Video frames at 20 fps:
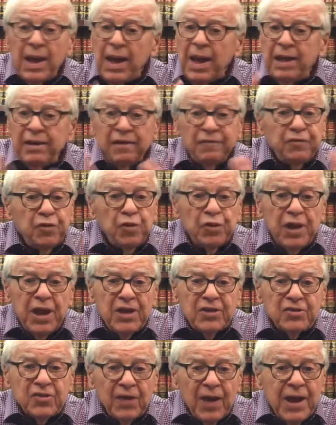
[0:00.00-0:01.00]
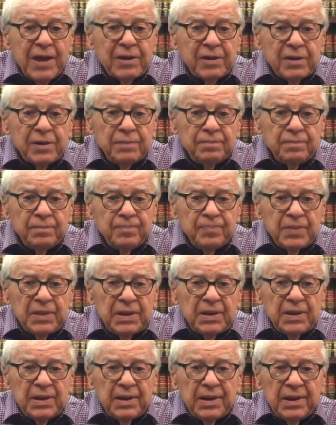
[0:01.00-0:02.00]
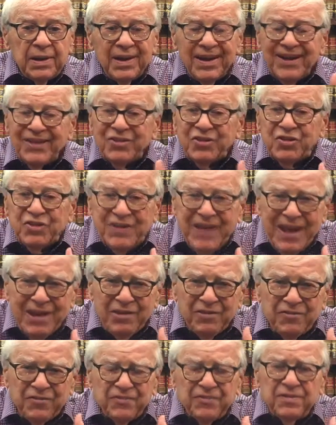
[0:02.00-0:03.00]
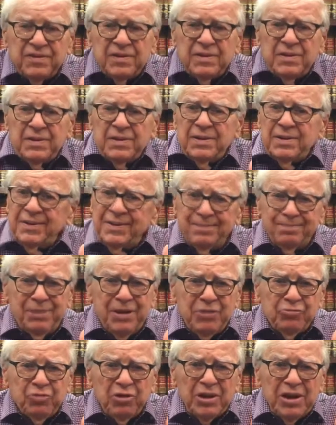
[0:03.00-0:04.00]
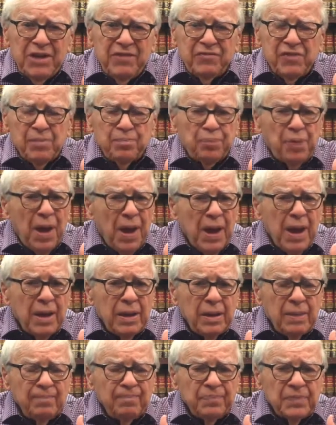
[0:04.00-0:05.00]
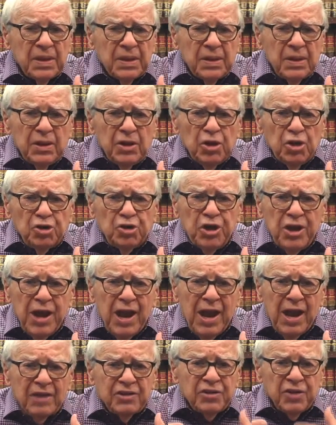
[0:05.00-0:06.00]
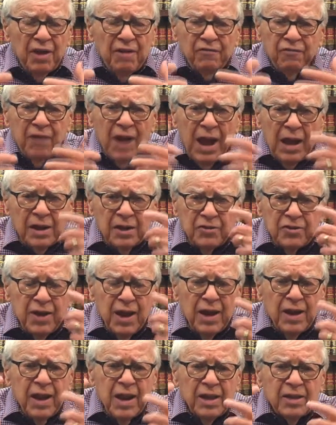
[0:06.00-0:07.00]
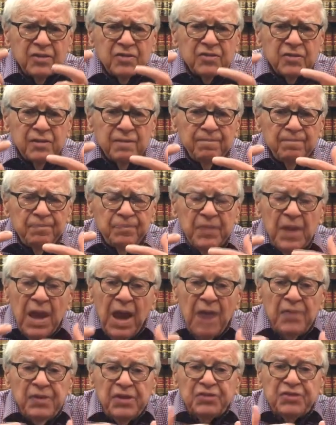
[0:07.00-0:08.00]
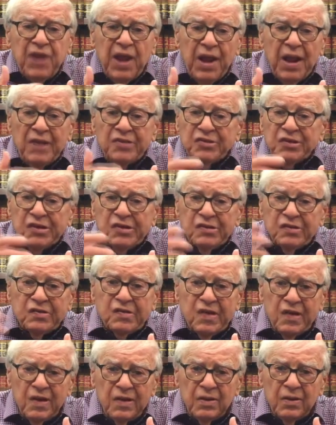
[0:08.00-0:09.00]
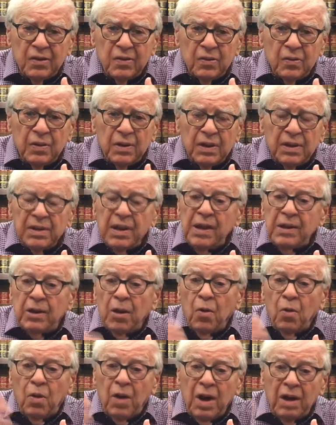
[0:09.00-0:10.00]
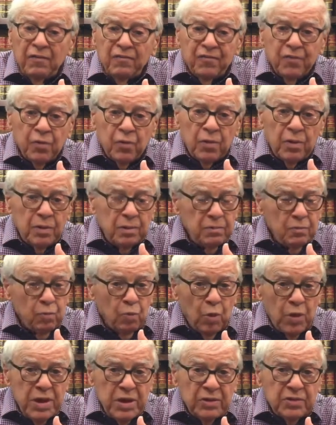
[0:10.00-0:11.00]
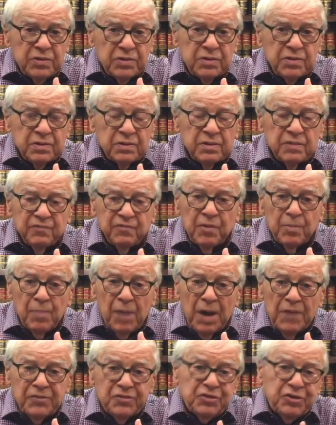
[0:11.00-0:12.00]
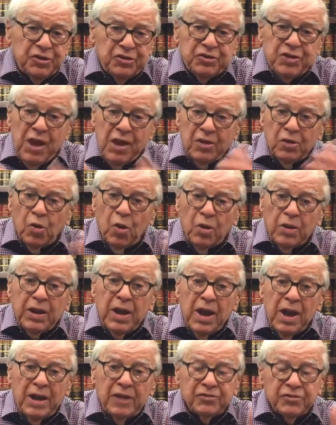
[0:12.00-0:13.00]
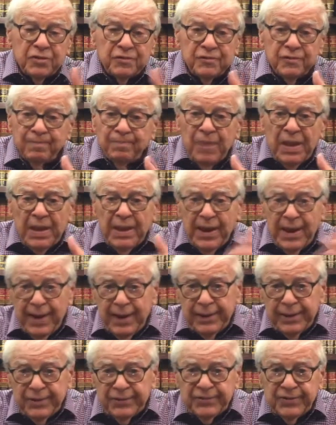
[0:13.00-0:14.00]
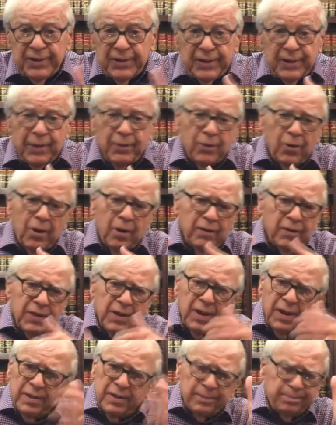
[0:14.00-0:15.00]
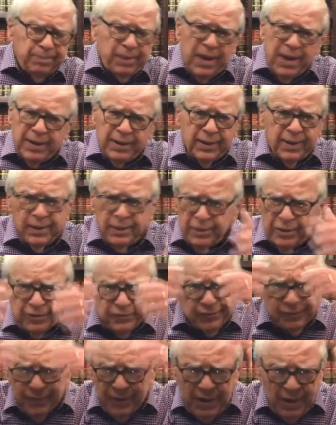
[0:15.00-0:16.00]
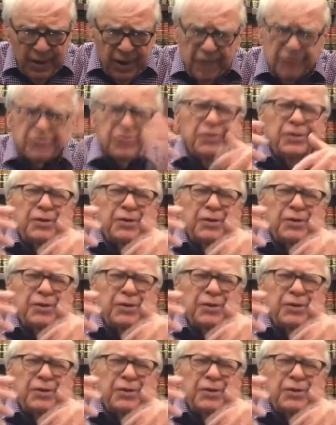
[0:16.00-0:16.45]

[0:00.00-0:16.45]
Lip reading: And a few days later, instead of being relieved of pain, she has violent headaches. And these headaches continue. They go on for weeks, for months. She's taking all kinds of Anacin and all of the other painkillers for headaches.